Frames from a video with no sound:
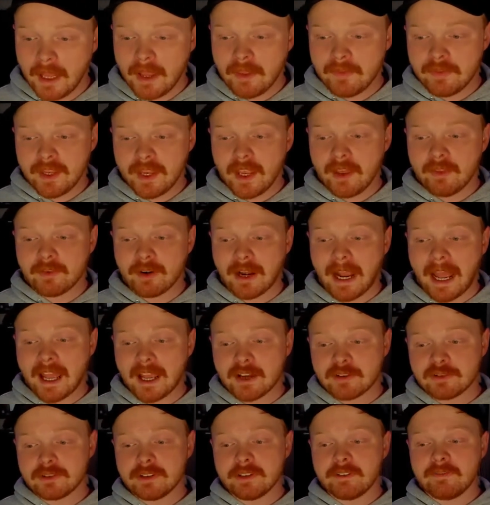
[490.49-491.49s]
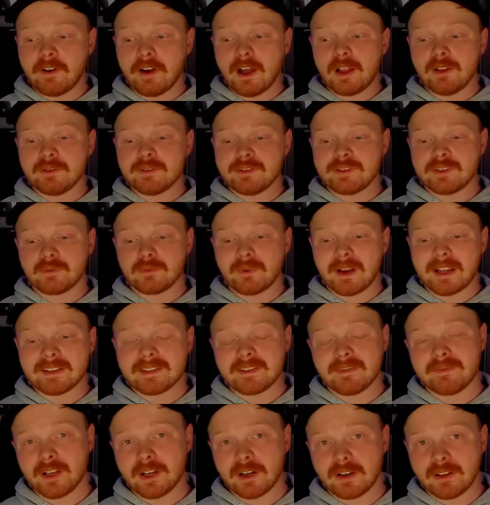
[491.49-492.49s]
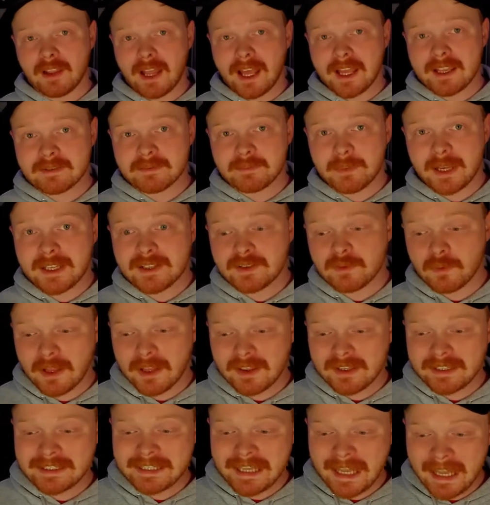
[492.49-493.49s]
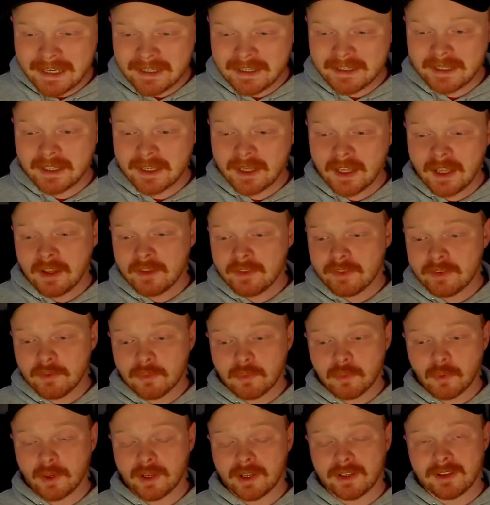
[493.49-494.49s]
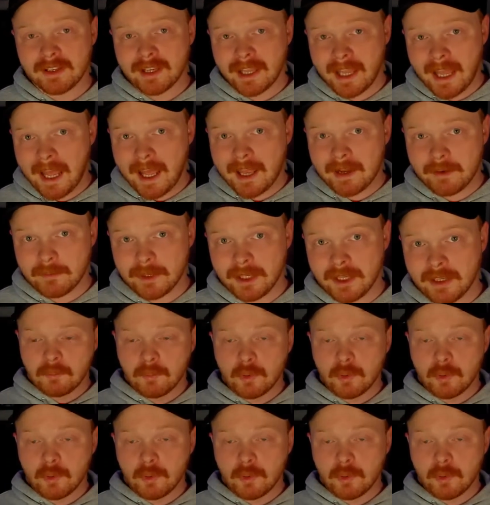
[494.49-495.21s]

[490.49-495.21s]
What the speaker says: and the other actually follows the rest of their classmates while attending the Royal Academy.